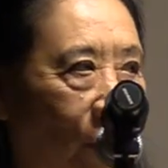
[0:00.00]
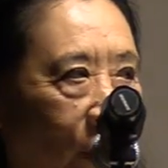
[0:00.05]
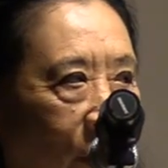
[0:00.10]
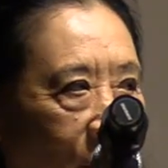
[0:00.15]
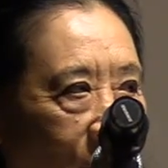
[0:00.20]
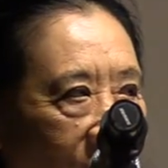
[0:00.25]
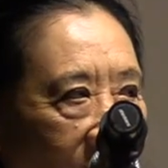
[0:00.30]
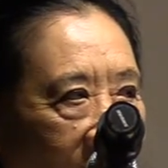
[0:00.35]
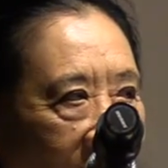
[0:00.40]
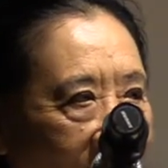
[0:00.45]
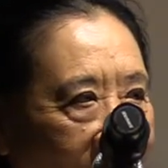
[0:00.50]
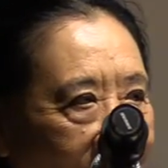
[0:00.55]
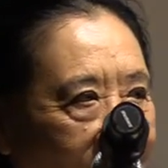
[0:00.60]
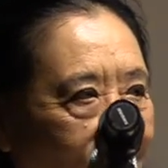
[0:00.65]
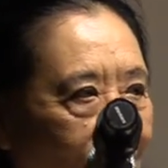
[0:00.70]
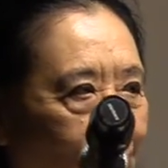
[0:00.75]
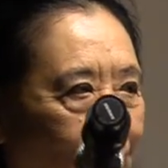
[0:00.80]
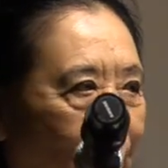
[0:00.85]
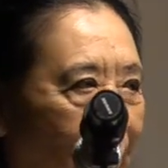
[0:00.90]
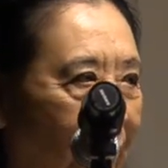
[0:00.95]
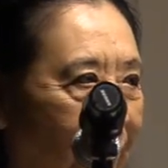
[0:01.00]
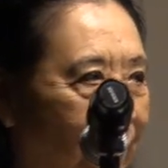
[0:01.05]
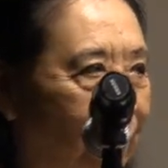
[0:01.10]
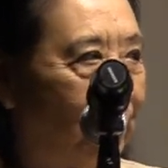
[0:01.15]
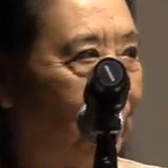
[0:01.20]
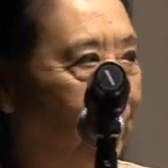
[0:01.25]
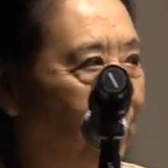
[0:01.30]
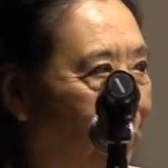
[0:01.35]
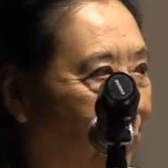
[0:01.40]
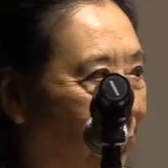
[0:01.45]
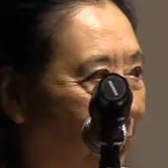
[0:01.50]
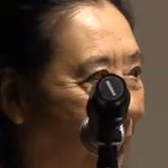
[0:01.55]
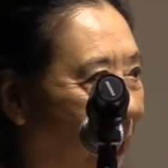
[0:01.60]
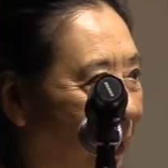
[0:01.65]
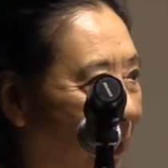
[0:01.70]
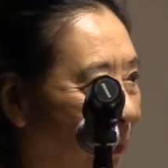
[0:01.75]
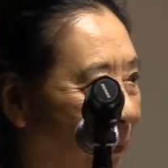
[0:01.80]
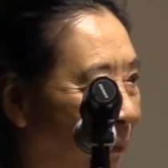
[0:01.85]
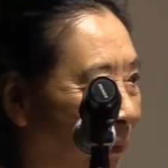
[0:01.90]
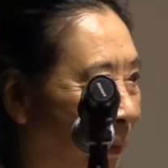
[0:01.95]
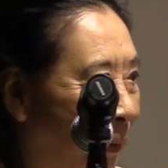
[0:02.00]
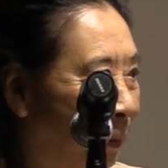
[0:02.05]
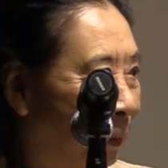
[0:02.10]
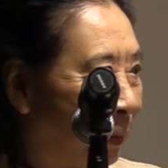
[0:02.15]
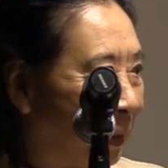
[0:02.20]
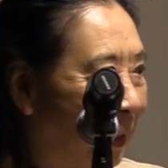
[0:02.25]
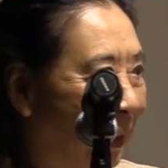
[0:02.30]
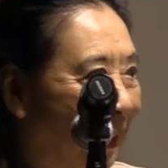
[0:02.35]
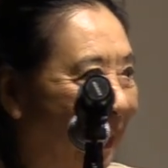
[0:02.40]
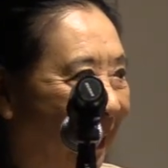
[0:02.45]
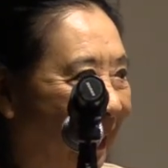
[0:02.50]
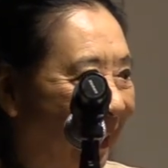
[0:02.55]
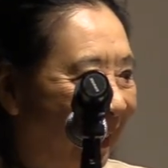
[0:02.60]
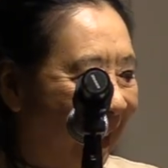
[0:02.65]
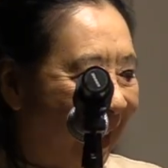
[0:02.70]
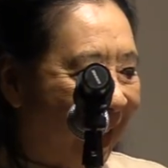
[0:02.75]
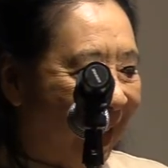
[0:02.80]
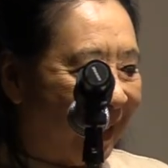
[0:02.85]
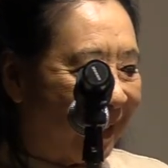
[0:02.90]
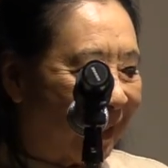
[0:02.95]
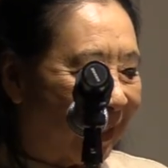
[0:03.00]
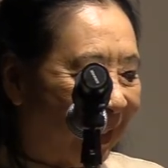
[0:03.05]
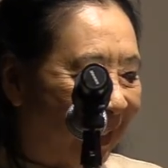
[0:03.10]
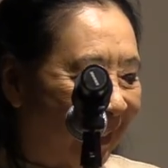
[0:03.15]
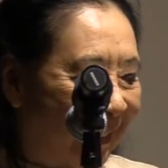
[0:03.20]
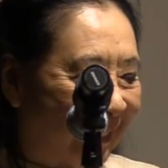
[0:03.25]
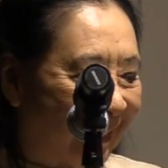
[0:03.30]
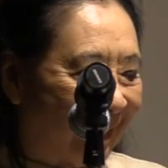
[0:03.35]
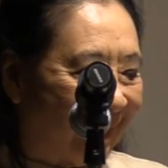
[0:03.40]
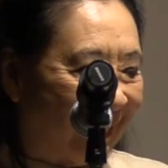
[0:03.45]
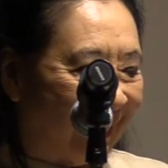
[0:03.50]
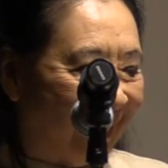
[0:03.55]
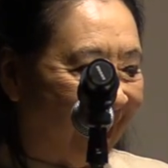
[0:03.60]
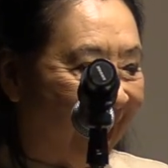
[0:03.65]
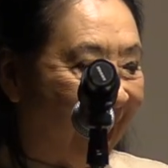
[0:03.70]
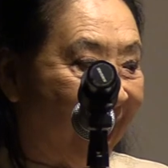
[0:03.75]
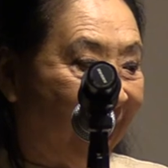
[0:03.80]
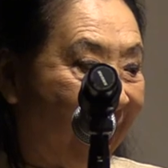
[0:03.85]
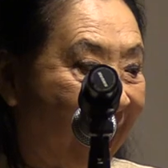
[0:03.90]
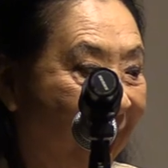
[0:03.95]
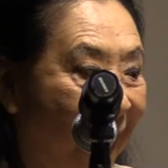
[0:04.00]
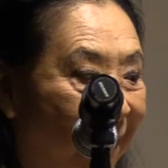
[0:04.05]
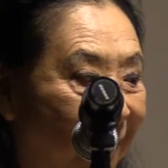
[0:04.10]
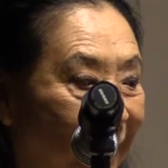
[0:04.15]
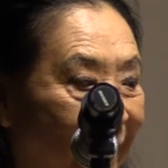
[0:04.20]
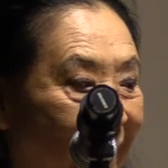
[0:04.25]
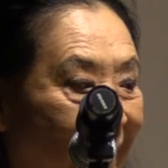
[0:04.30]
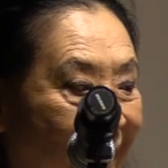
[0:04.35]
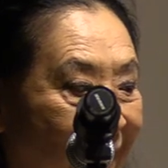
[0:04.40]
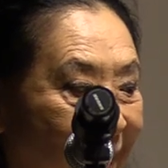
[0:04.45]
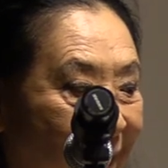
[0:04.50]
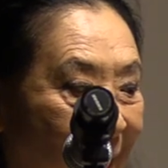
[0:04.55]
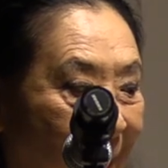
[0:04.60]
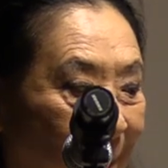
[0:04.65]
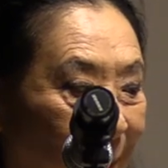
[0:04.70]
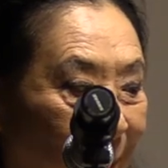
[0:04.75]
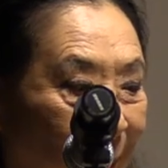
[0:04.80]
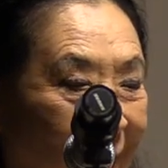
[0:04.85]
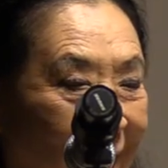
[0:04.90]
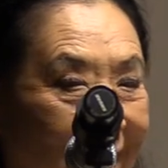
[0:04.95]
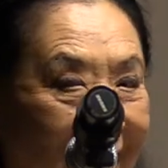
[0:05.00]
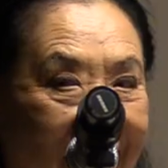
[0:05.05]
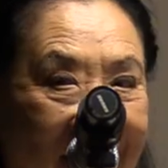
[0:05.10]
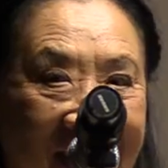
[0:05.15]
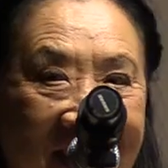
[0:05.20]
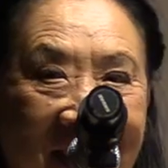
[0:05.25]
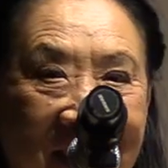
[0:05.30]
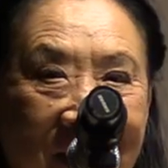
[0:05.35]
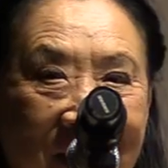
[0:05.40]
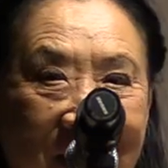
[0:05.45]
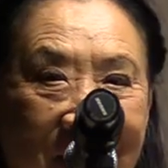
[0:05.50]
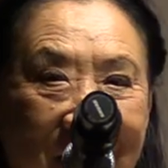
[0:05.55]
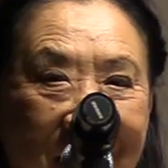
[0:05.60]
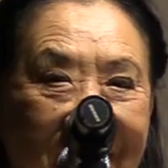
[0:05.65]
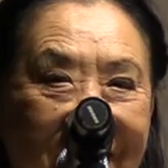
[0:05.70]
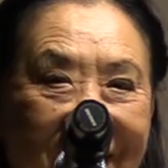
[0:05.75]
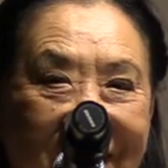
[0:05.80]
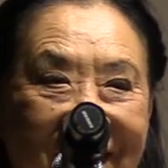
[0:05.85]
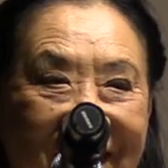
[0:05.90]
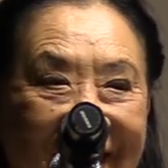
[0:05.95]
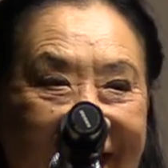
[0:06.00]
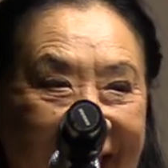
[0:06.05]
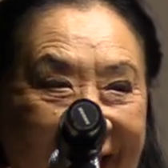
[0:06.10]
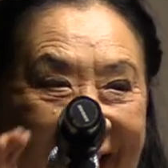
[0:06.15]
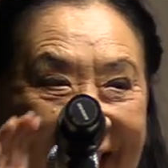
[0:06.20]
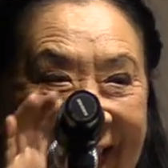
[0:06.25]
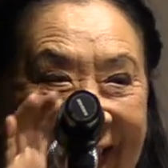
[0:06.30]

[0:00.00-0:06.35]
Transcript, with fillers: folks that can read from their telephone. Like, that really separates the generations, I